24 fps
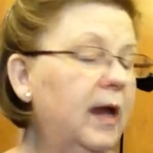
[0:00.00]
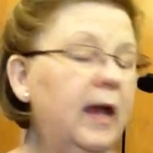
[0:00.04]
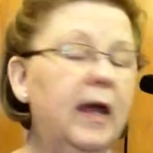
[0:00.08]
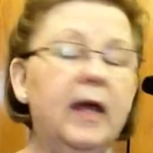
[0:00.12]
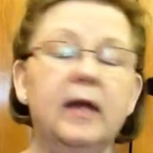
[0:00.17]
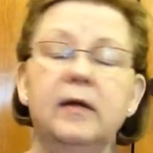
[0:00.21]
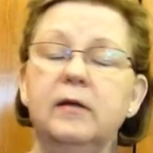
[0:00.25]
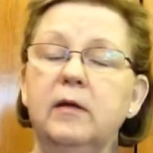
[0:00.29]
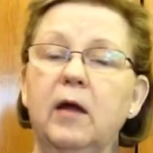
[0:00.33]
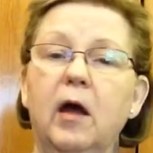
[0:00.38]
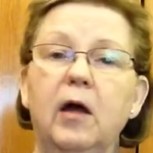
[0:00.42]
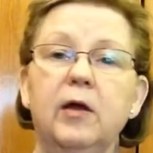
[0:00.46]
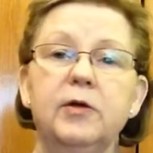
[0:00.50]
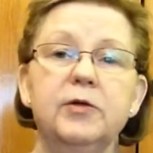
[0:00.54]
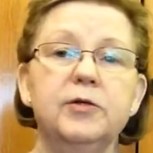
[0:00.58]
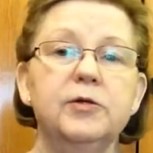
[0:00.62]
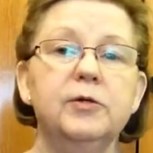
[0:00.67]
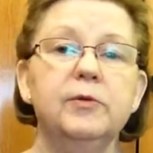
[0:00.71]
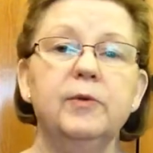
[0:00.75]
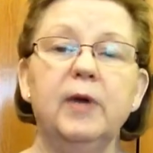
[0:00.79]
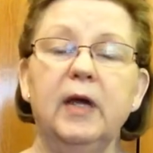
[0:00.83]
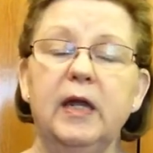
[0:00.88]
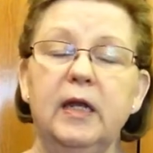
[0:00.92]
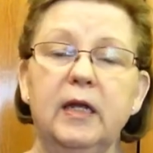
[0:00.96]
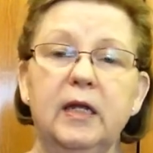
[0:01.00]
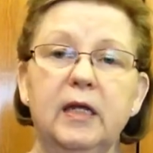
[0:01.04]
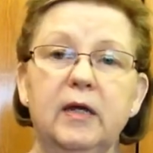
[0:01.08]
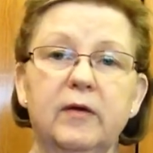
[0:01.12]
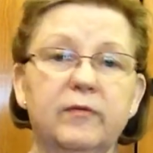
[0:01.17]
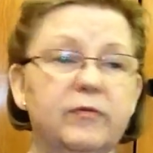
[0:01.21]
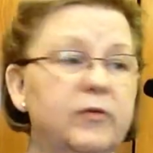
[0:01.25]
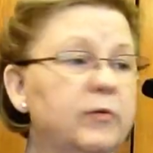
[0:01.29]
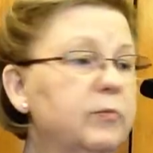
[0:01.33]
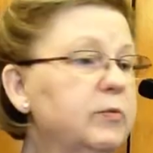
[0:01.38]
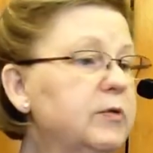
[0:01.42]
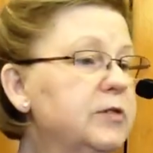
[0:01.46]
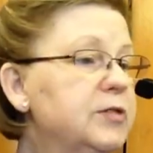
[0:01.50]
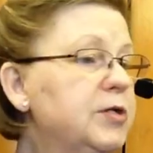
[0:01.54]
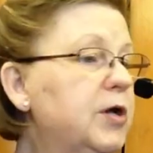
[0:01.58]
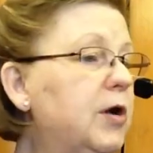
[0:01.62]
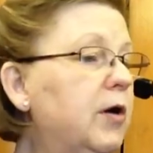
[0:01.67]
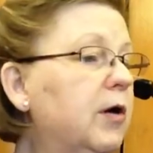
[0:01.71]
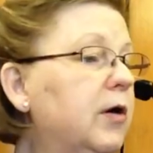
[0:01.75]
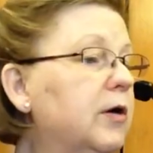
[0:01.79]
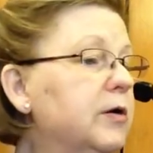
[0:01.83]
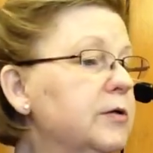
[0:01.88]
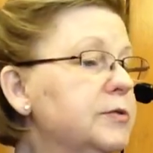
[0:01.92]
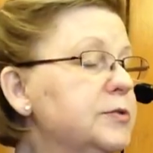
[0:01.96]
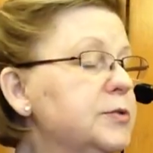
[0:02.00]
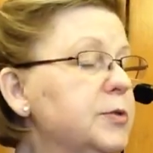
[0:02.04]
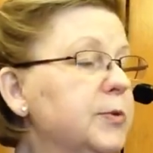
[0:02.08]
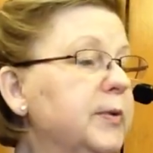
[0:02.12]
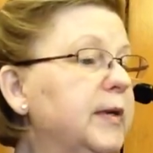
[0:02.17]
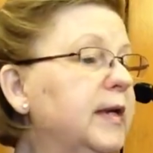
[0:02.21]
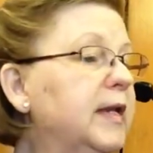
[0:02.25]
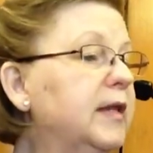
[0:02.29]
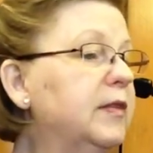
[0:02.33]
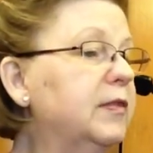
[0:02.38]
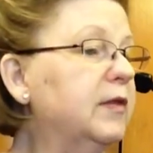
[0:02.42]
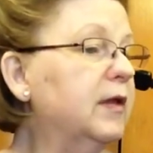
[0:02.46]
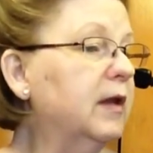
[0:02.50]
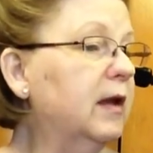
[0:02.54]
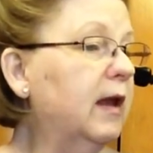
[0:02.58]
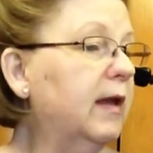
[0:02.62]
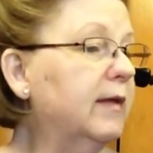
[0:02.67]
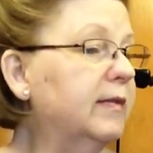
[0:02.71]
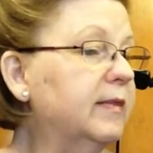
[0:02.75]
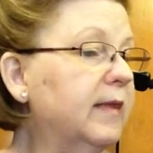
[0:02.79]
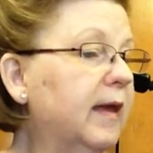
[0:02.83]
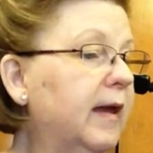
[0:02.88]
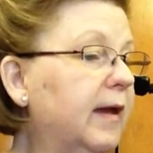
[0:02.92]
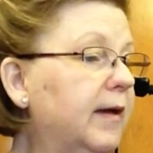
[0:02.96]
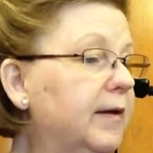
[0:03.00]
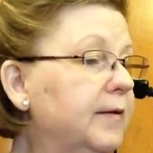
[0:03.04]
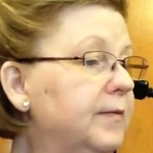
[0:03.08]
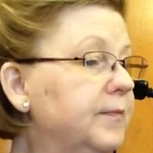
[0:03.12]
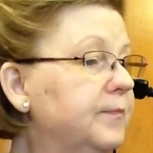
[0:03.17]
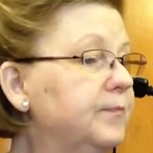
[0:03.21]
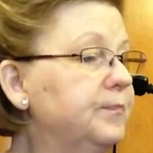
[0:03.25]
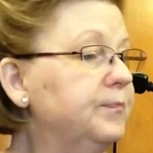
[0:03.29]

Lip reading: and not do any of the retards or anything like that.